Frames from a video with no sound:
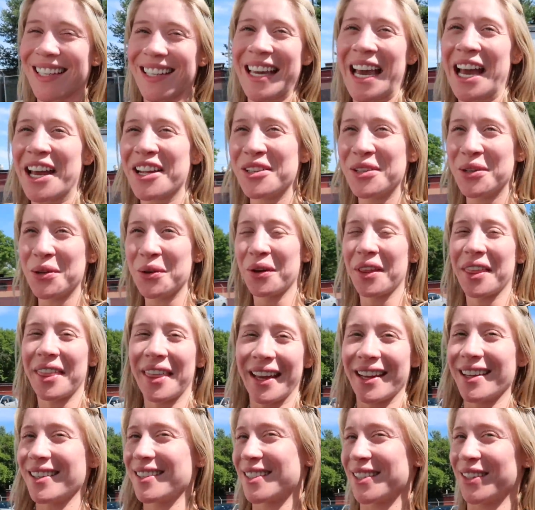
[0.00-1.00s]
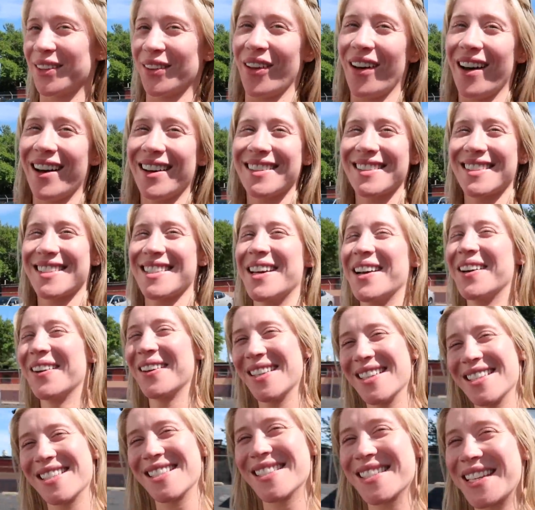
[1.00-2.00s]
get new things a lot, so
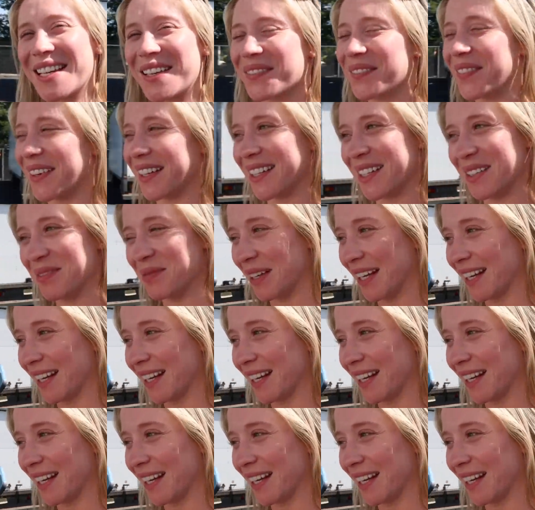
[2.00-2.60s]
this is like fun to